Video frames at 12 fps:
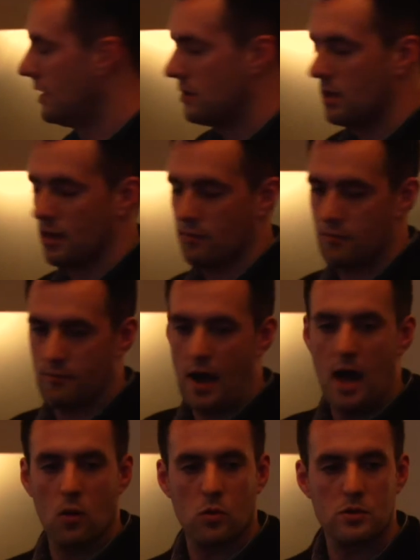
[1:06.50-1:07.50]
you have
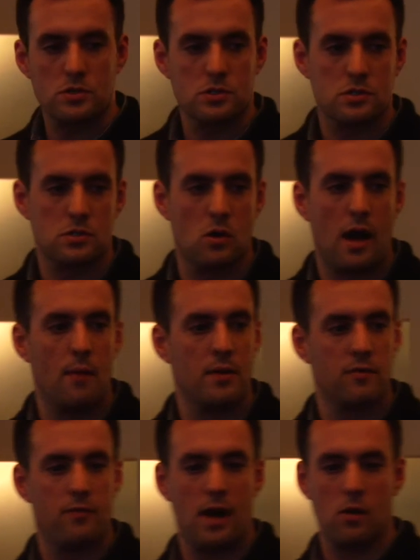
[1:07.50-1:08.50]
followers, so how many
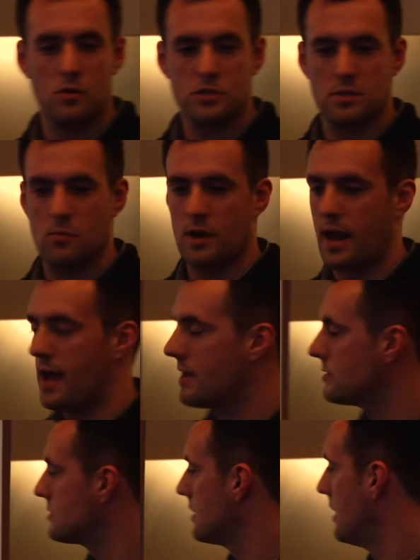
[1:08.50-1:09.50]
followers someone
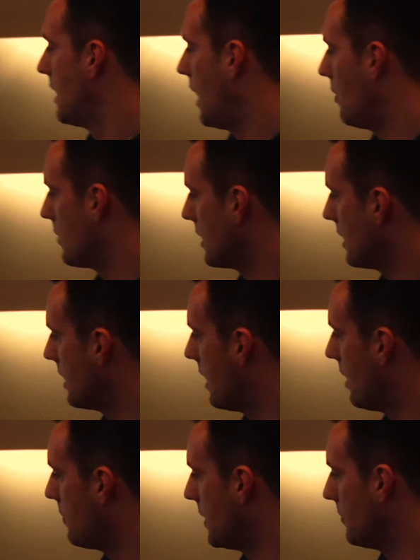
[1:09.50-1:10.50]
has, how many
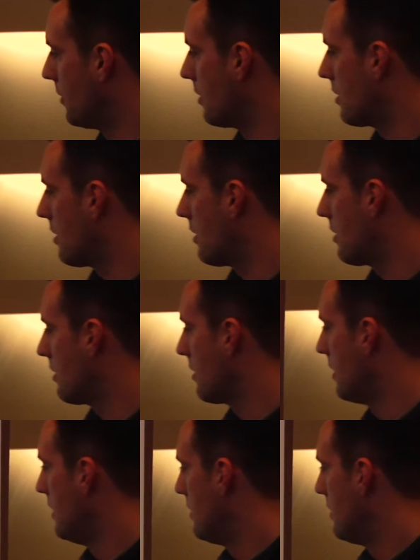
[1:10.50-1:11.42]
people are